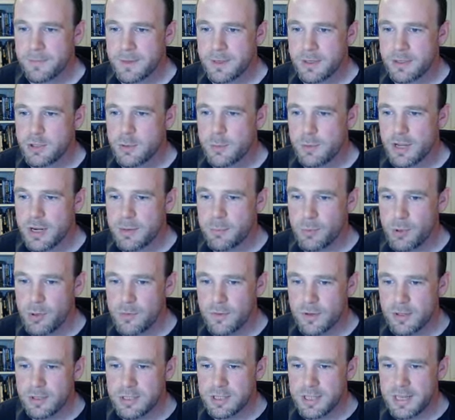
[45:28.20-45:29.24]
So we're going to move
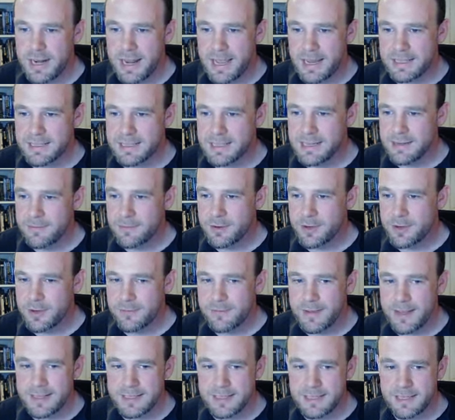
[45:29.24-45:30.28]
on to the next significant
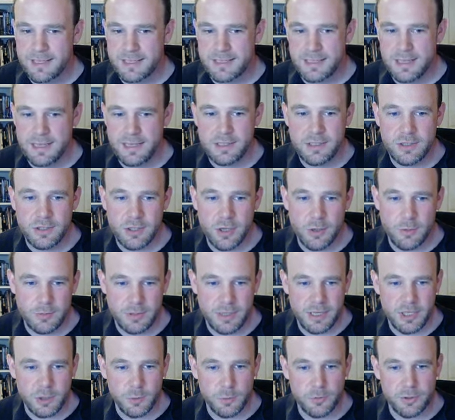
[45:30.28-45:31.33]
event in the season. So
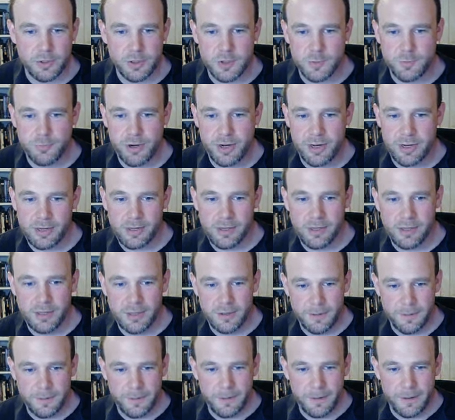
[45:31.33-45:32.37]
seeing as we're in spring,
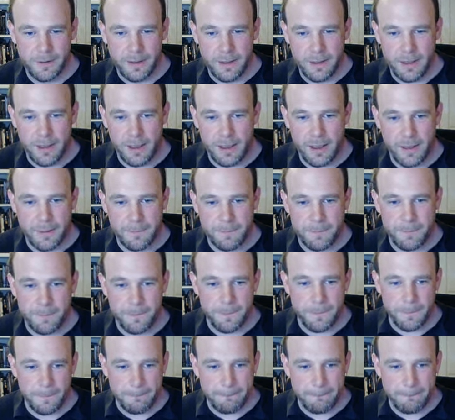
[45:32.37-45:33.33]
um,